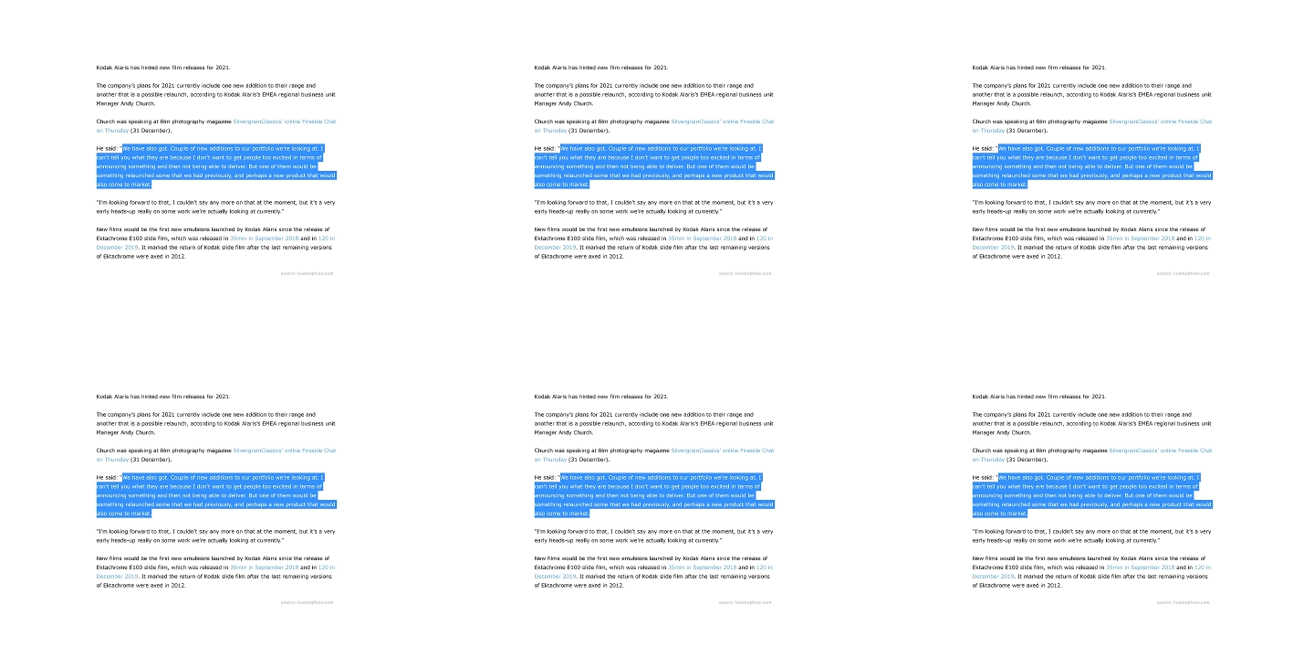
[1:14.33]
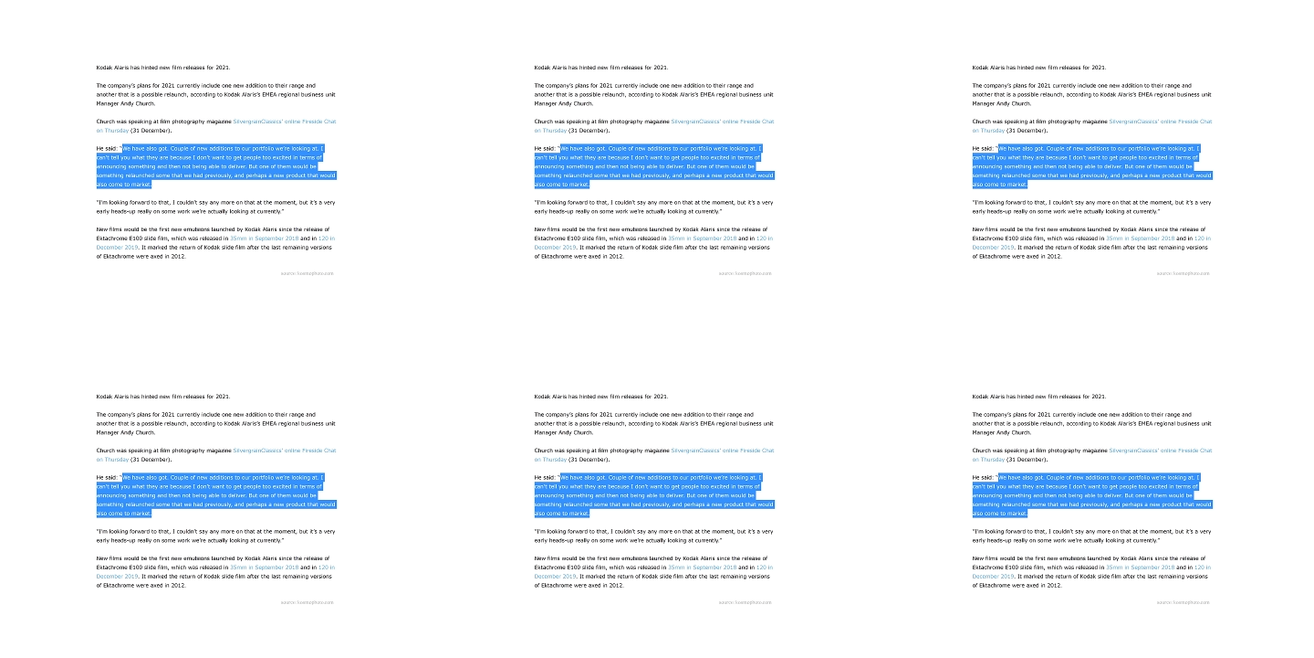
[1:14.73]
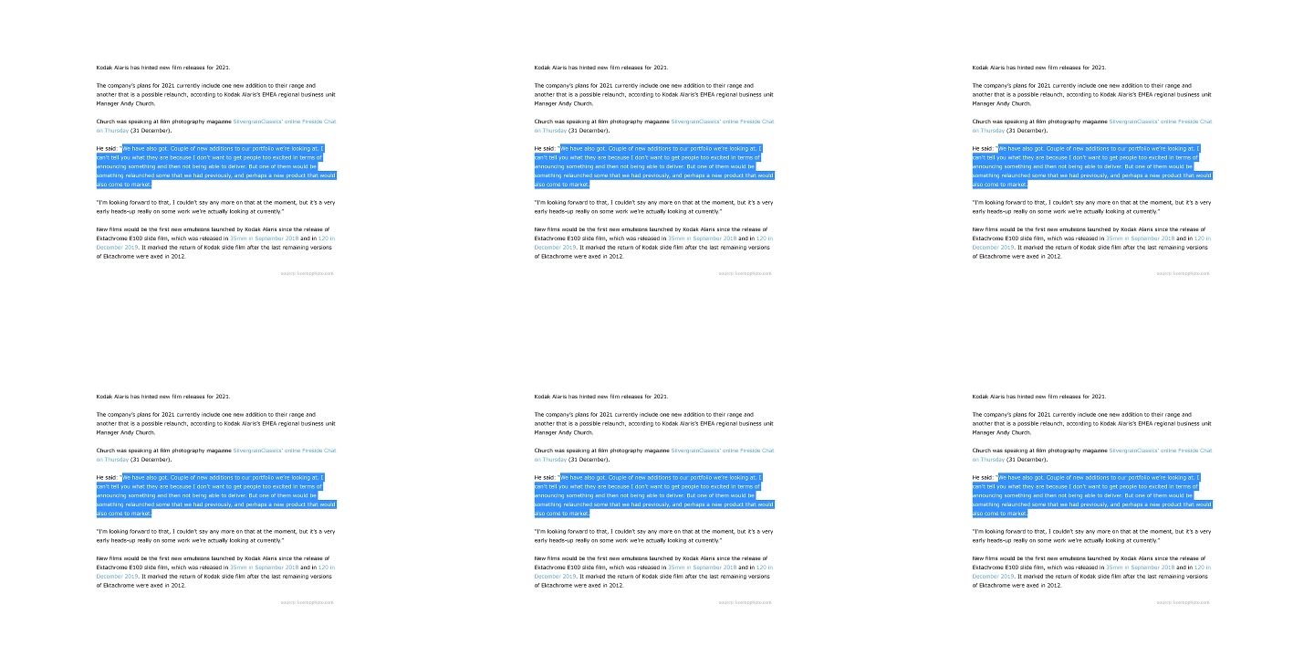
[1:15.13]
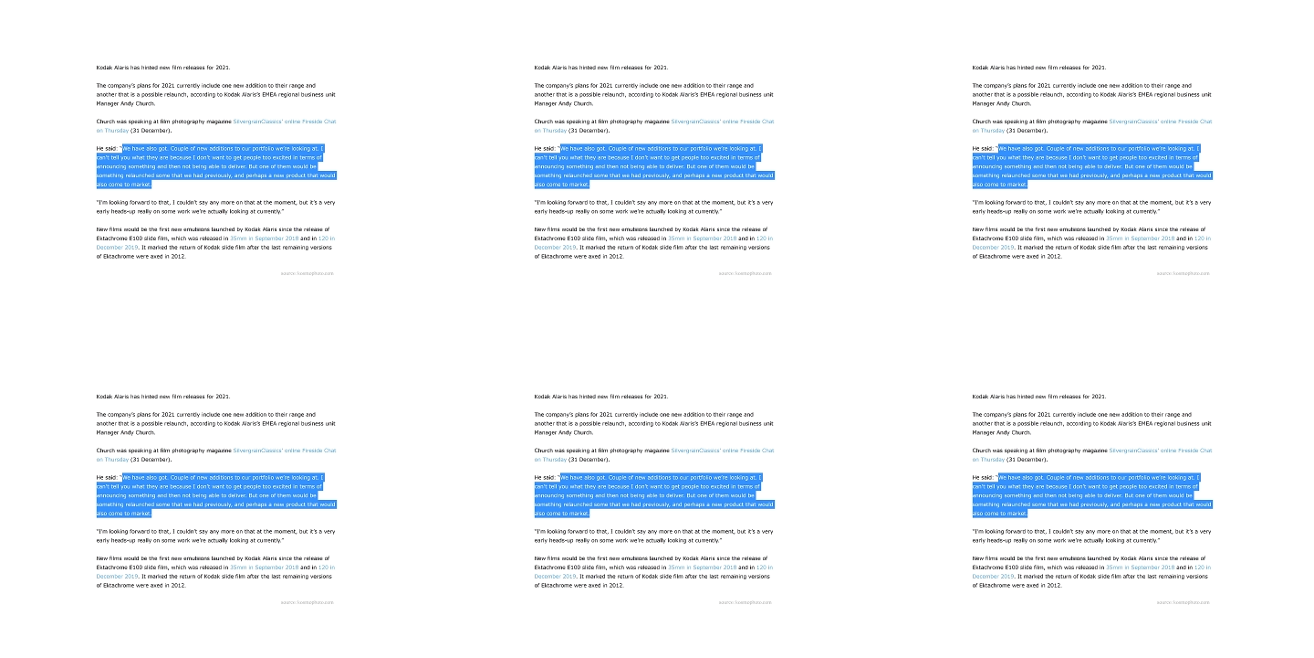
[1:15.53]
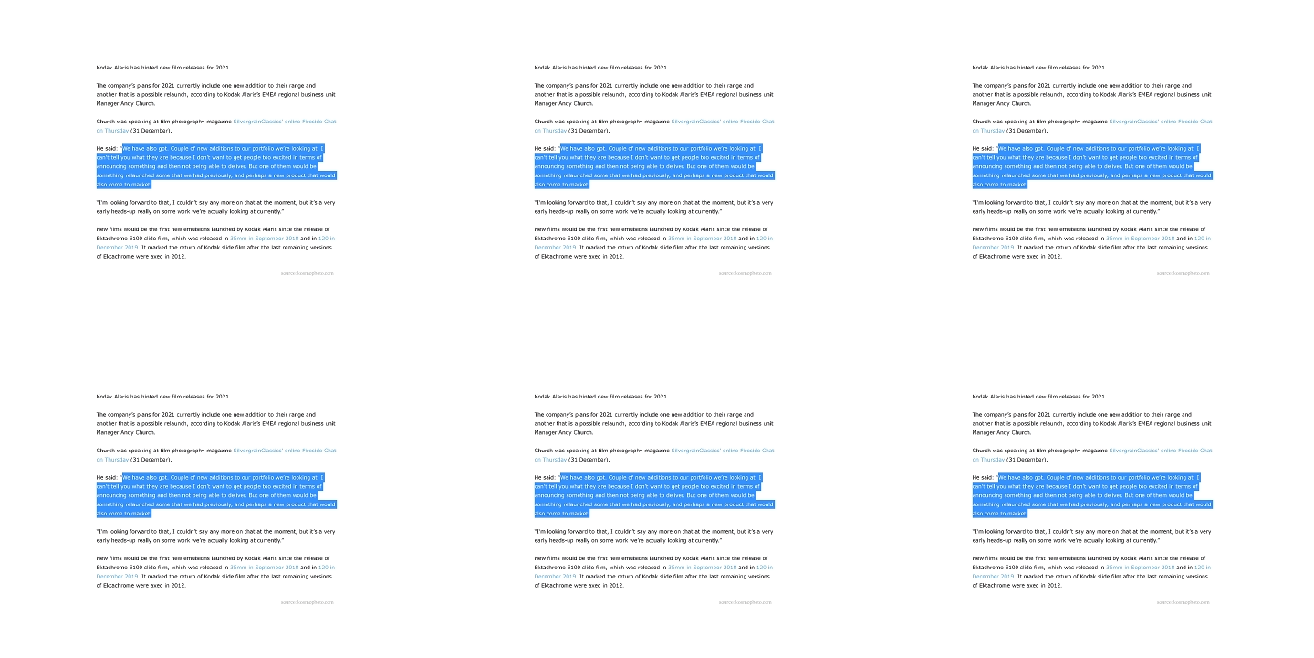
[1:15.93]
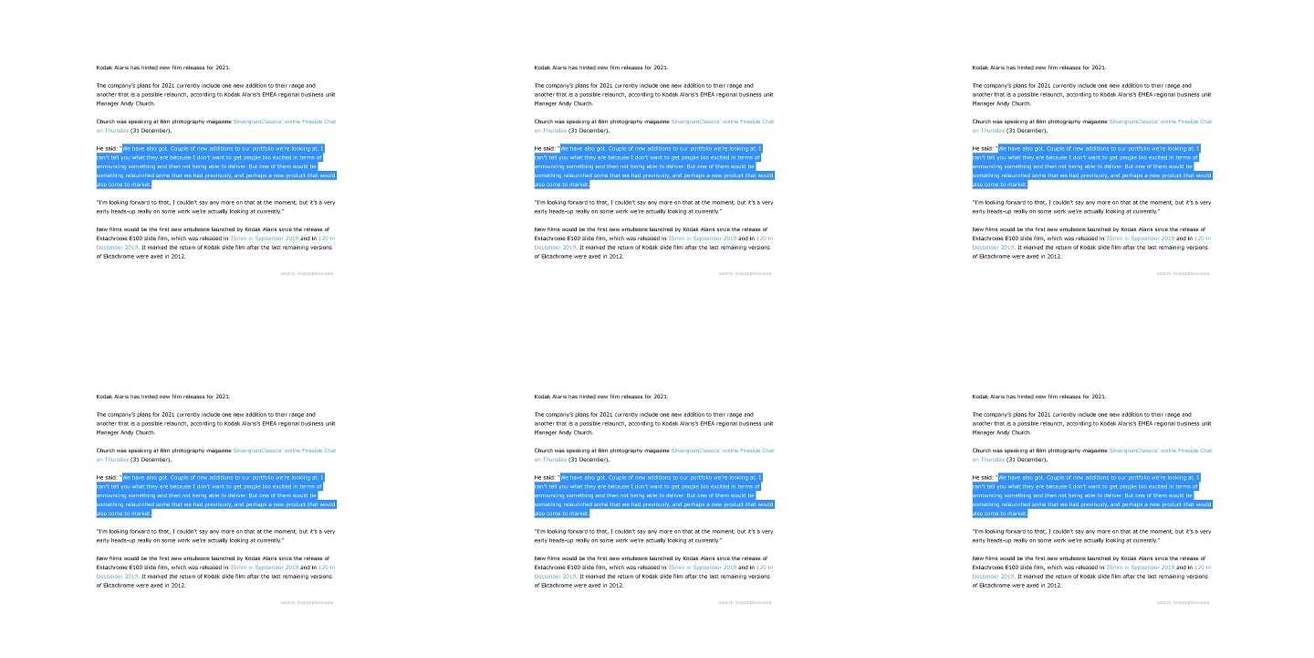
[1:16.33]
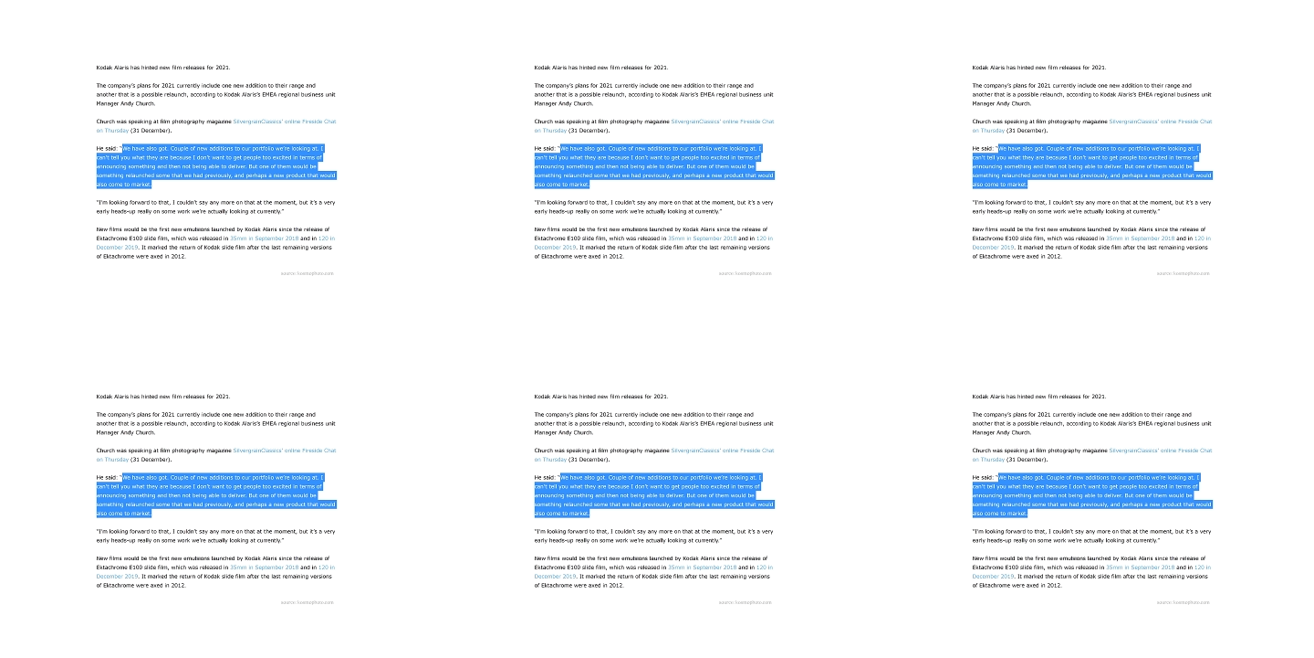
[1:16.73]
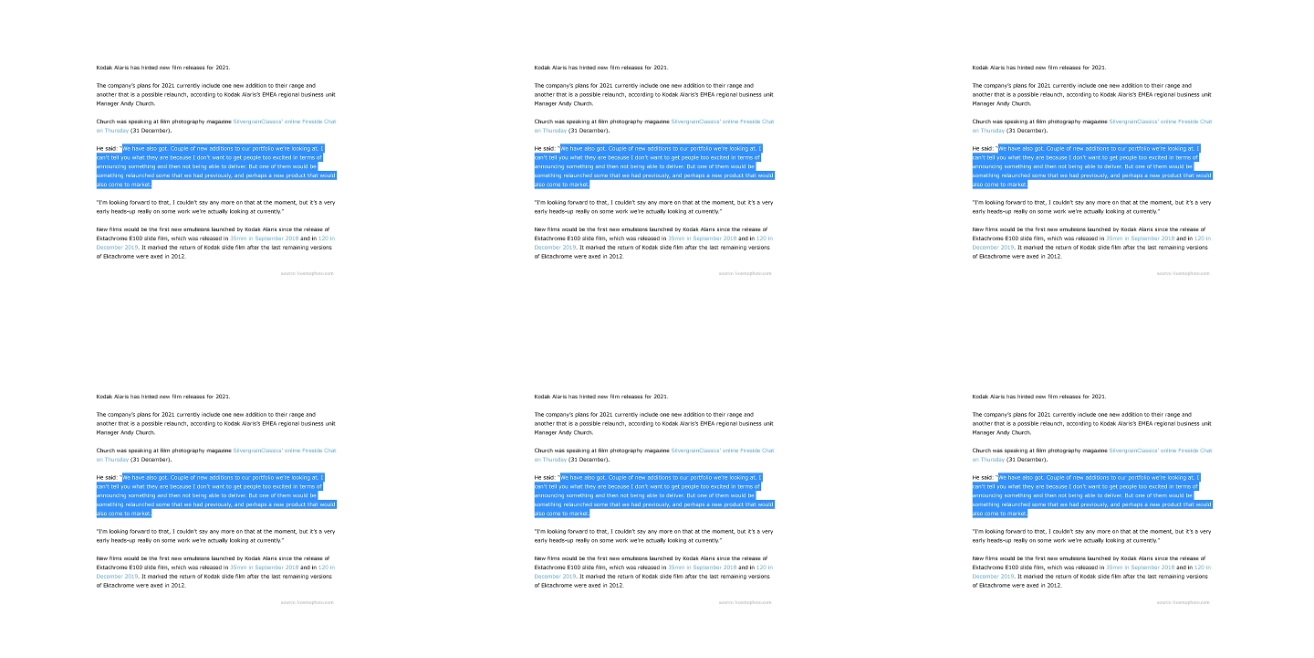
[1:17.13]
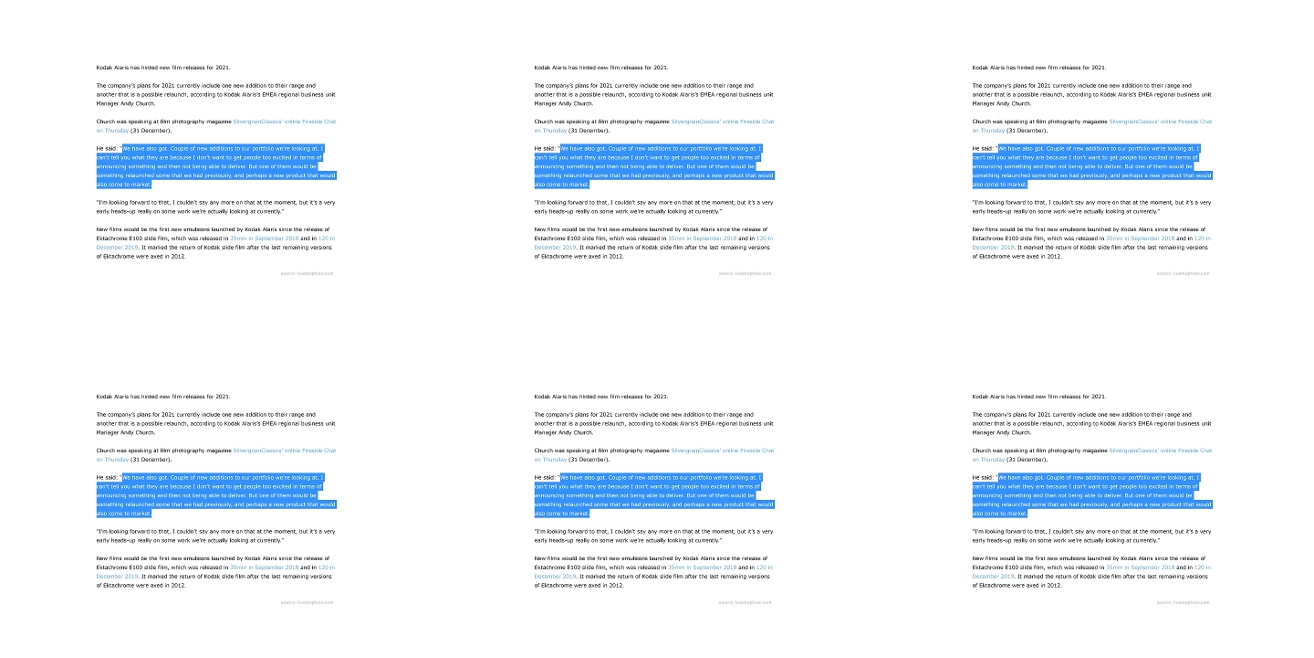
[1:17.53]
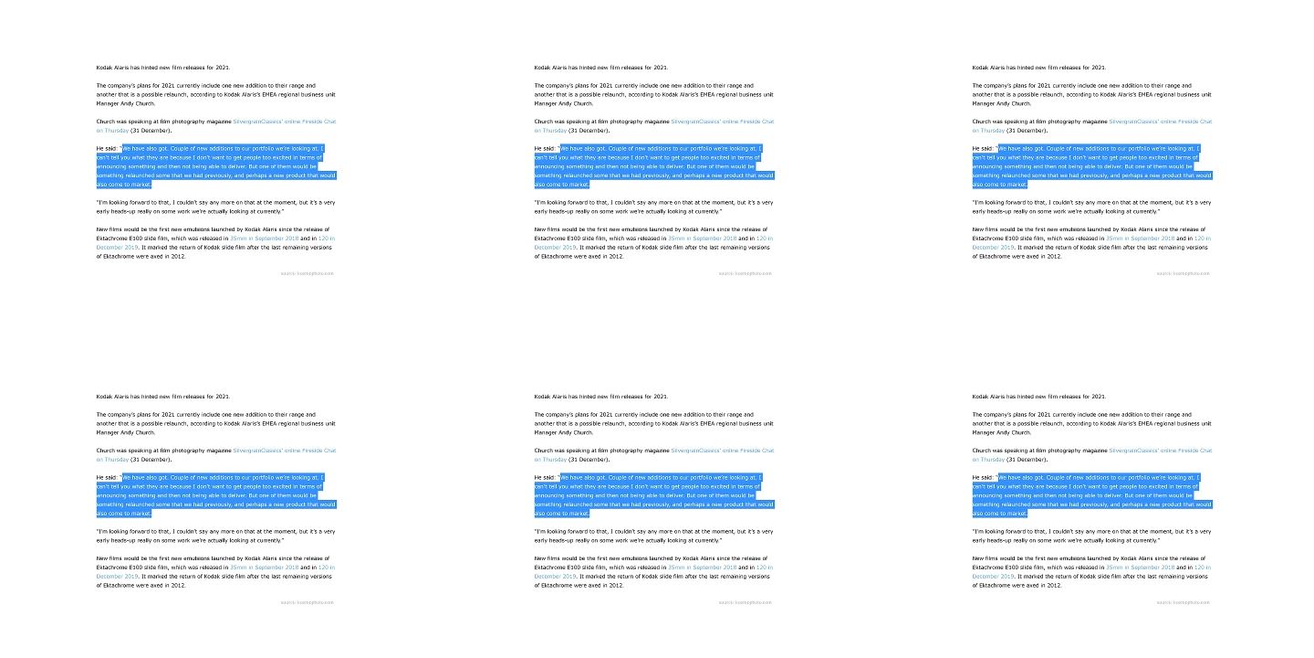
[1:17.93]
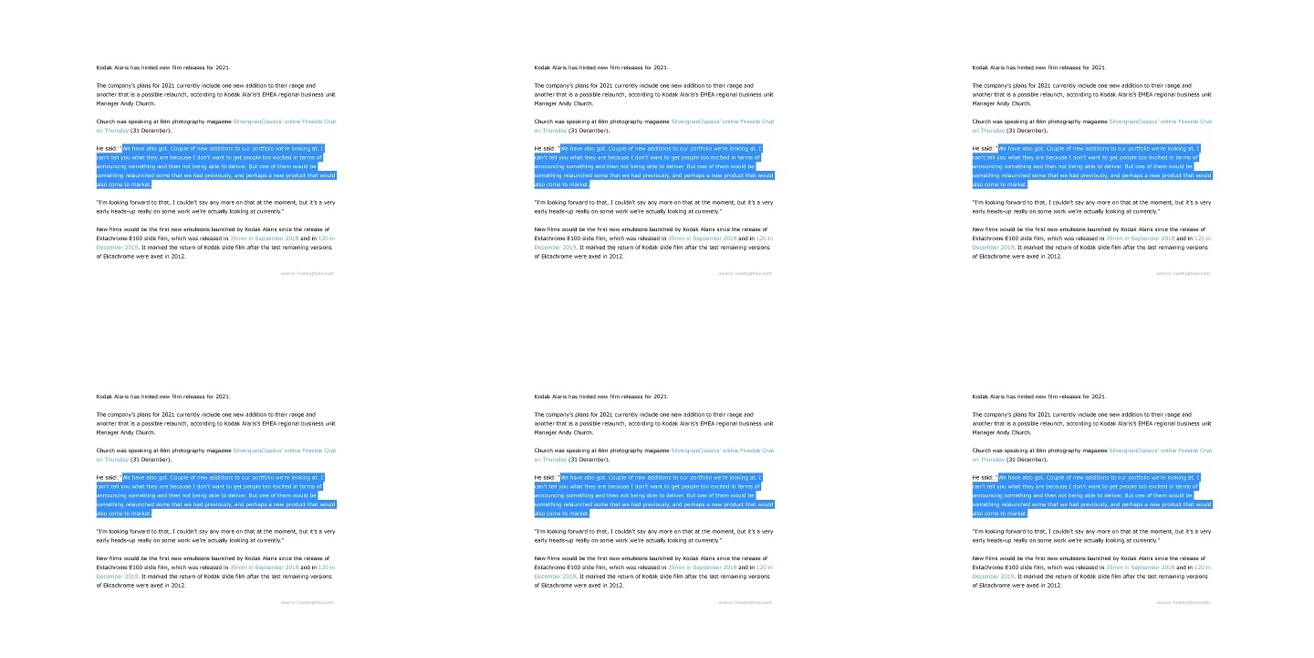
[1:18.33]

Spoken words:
(no speaker visible)